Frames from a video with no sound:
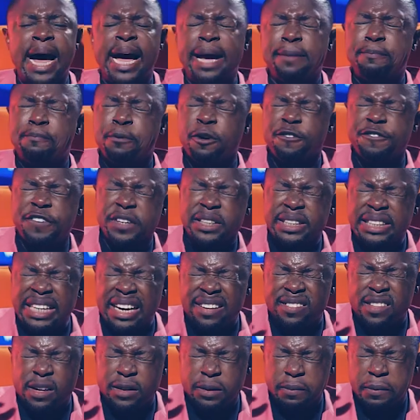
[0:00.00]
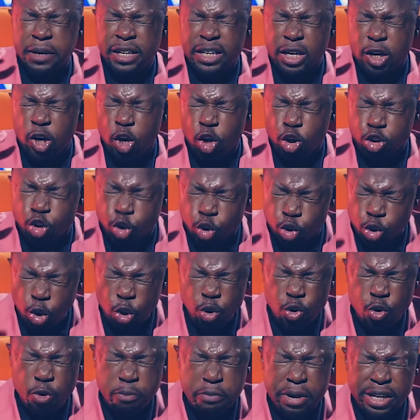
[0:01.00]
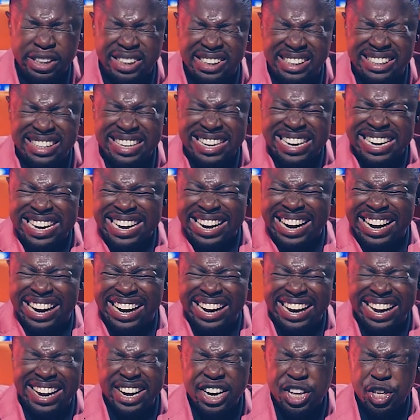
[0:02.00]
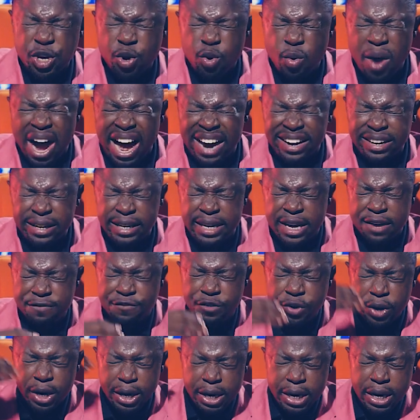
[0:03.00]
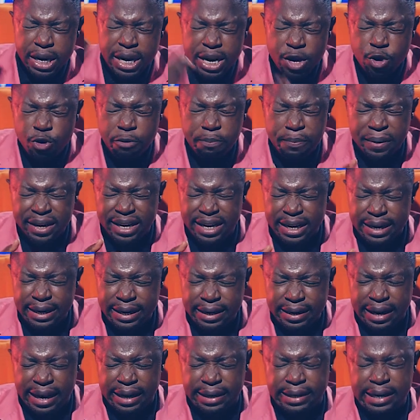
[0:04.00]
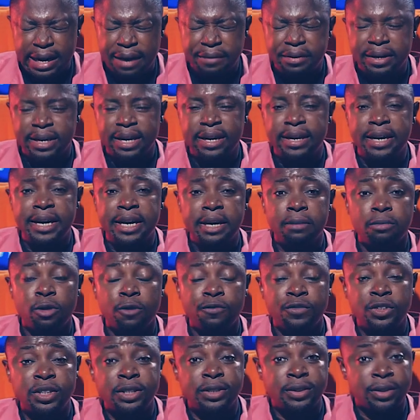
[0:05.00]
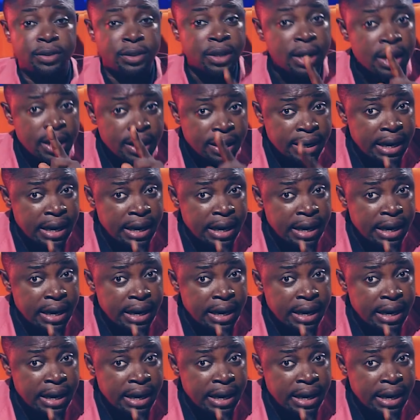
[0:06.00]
I prophesy that may the Lord show you mercy, clean you, and give you a new beginning right now in the name of Jesus.